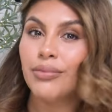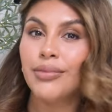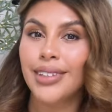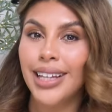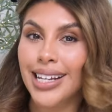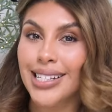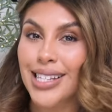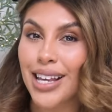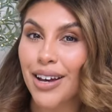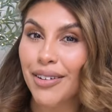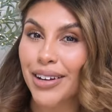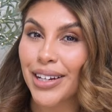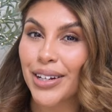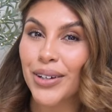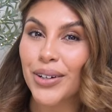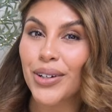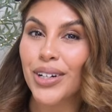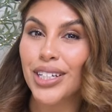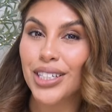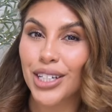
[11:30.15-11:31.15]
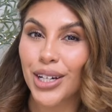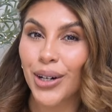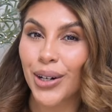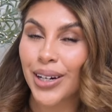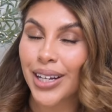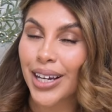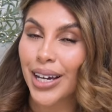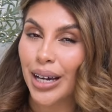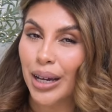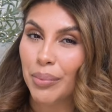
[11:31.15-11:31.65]
That's how I know to turn
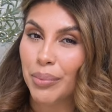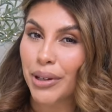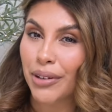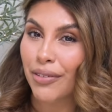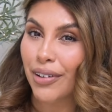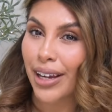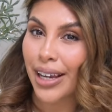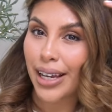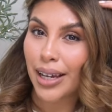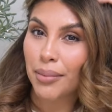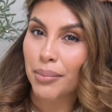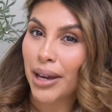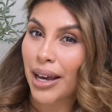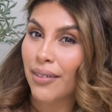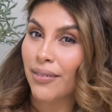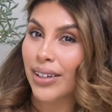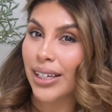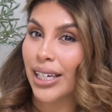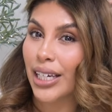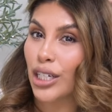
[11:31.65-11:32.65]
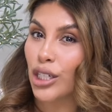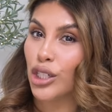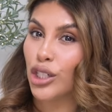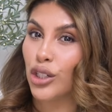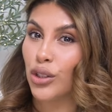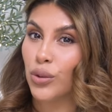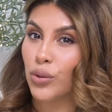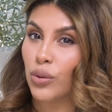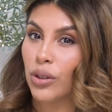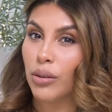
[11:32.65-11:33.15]
it up if I am having
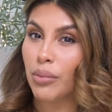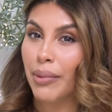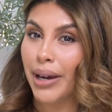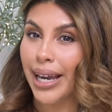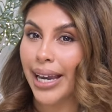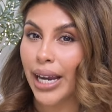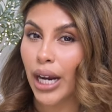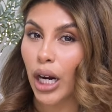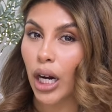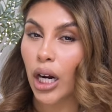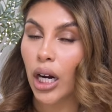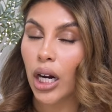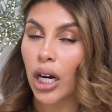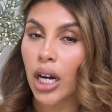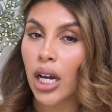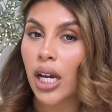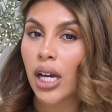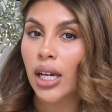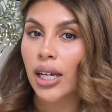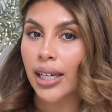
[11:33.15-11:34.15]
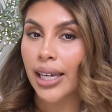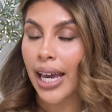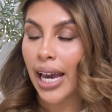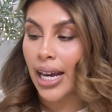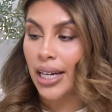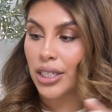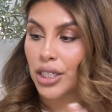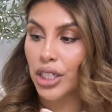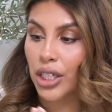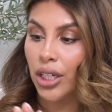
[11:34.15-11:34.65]
issues with my hair
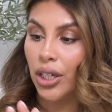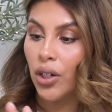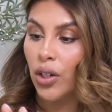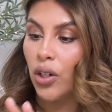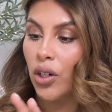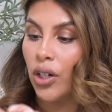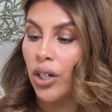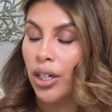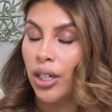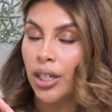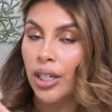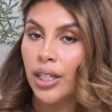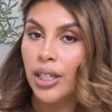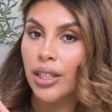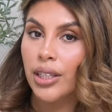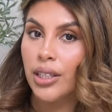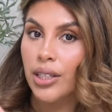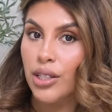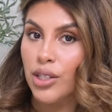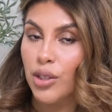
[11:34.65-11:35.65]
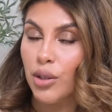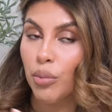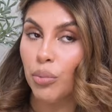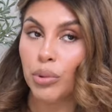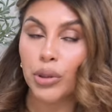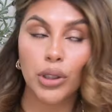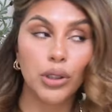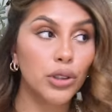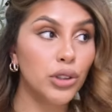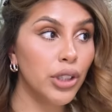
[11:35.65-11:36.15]
catching on this
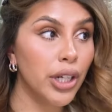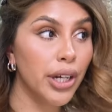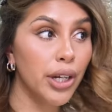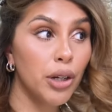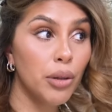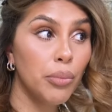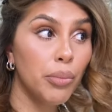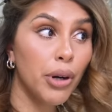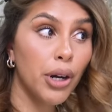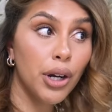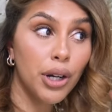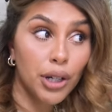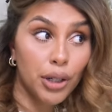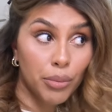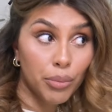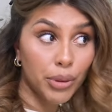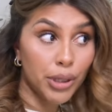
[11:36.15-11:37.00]
blow dryer part.